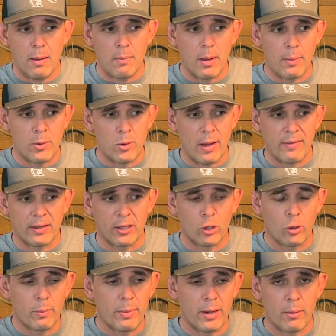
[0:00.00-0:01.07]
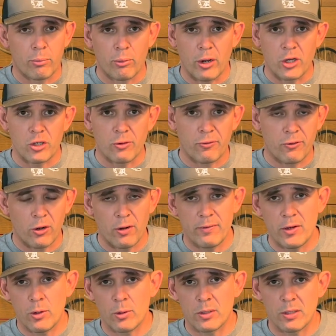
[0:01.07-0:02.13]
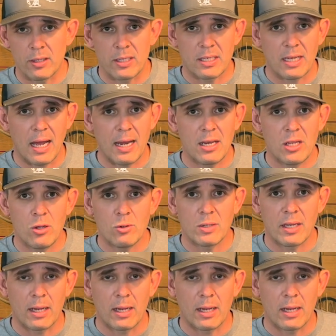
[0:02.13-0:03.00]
maybe you have a little bit of brush in front of you or to the side of you to